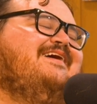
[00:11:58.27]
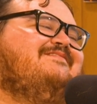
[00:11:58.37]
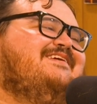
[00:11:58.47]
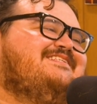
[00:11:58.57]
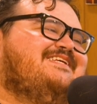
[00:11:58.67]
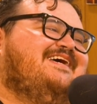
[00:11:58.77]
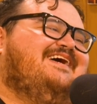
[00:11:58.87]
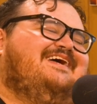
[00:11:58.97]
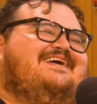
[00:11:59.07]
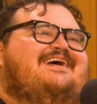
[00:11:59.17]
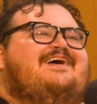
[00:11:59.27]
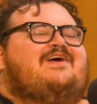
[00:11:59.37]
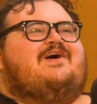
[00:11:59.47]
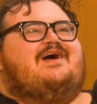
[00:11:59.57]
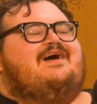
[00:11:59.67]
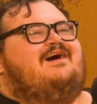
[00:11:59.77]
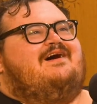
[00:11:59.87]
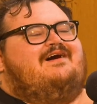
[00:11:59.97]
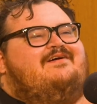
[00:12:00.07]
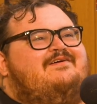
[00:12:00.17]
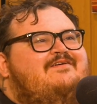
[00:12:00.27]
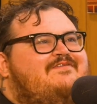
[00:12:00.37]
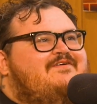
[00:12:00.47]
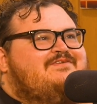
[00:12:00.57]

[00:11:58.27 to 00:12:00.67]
I'm just like, I don't know if that